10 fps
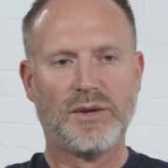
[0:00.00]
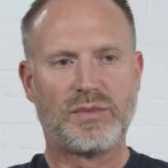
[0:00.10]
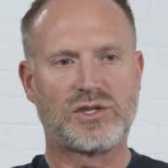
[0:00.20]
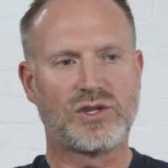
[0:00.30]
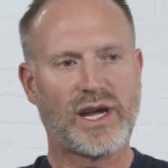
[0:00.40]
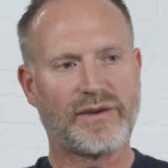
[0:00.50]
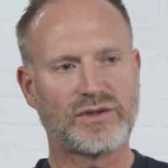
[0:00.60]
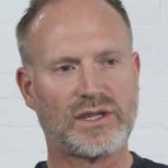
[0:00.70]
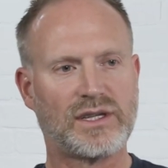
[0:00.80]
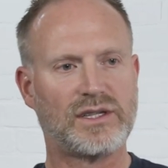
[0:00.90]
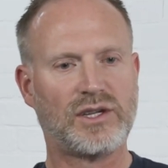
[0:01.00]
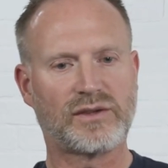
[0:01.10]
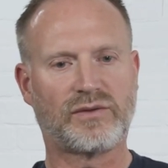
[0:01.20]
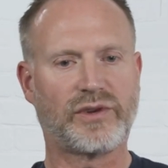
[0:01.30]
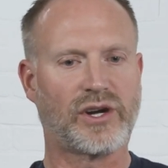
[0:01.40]
But you have
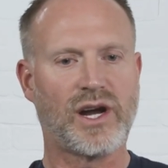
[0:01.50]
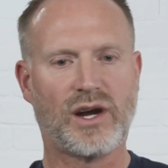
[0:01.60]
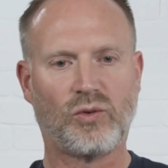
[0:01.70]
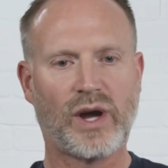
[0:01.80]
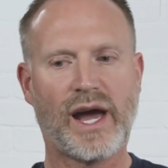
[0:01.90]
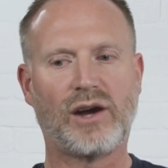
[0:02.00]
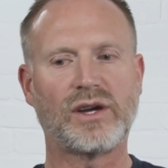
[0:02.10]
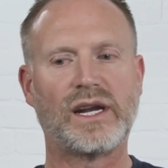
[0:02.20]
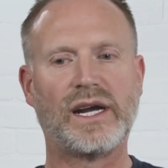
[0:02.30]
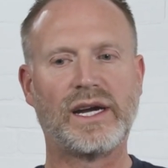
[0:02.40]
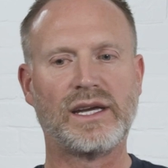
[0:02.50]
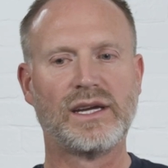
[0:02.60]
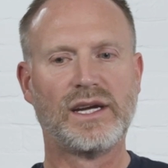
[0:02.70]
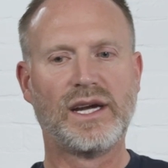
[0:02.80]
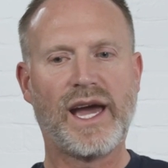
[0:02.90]
to figure out, well, how can
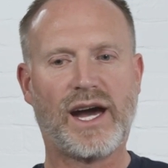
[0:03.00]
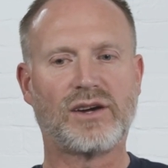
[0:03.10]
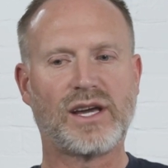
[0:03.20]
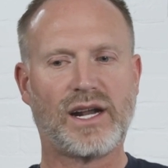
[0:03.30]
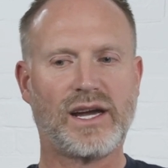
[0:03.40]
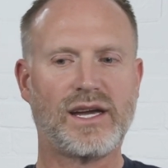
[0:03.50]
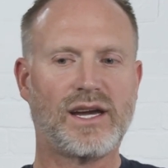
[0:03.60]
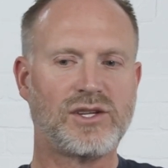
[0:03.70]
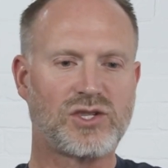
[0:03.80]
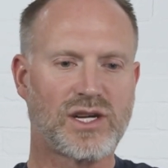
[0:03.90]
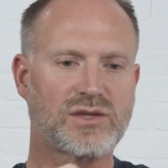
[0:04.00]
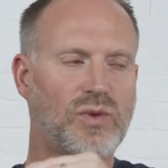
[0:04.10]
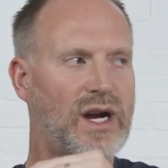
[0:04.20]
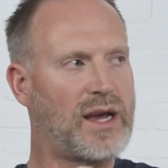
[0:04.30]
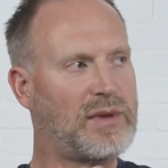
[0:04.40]
I adjust
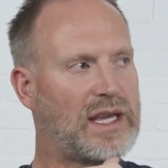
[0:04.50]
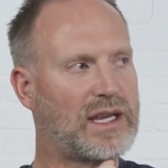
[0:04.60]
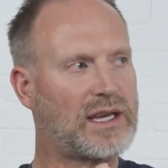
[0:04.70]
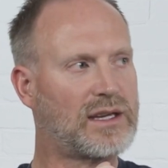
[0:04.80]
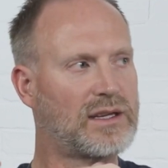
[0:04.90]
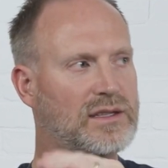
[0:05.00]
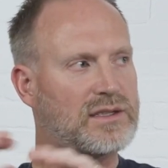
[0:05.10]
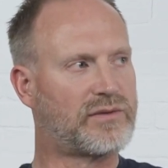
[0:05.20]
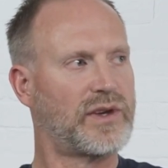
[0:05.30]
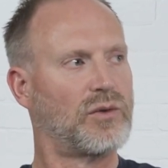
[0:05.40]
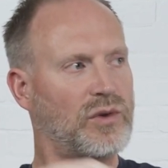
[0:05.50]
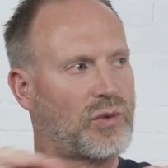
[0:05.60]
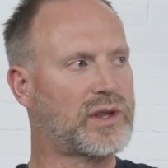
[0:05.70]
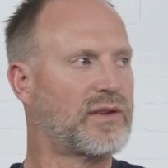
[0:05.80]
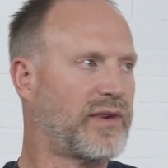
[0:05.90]
what I'm eating to fit with
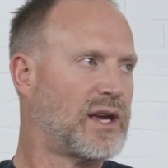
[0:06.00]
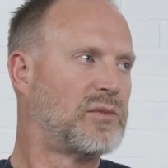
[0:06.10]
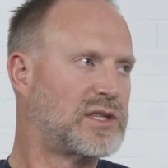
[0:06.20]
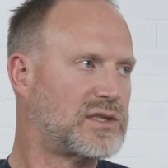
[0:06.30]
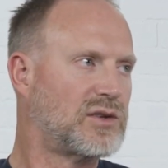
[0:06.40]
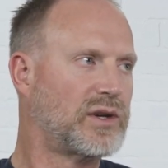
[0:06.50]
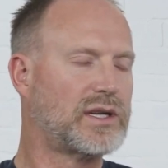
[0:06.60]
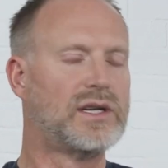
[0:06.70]
what the family's doing?